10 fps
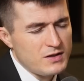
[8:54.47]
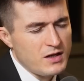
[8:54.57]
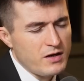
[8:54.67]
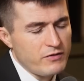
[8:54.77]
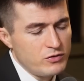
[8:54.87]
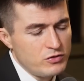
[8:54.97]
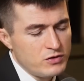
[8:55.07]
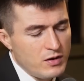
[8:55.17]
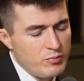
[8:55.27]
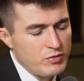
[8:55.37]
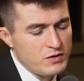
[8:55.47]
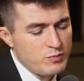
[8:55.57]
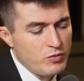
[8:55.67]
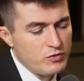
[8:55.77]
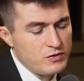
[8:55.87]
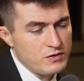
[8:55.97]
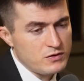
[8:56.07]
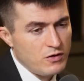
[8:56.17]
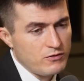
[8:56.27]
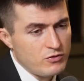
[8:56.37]
is that evolution operates both in the
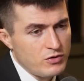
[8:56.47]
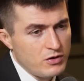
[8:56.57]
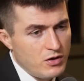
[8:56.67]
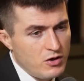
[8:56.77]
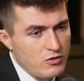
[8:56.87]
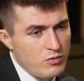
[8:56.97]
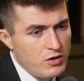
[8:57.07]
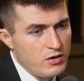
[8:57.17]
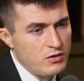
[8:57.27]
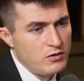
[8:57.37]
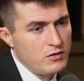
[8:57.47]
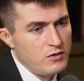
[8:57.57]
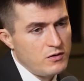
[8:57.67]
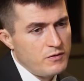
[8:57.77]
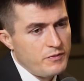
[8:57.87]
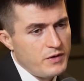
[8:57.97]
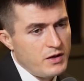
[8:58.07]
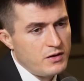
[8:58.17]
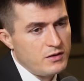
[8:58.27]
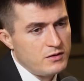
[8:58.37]
software and the hardware, yeah.
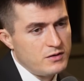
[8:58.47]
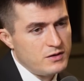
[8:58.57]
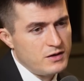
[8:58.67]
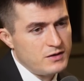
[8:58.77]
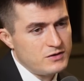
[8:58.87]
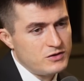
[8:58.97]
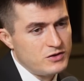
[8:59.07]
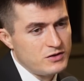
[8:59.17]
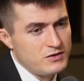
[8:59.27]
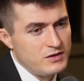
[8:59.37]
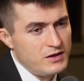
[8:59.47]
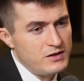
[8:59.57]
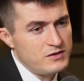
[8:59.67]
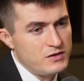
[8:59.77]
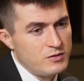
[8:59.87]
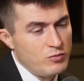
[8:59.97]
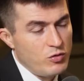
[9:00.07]
And it's just easier and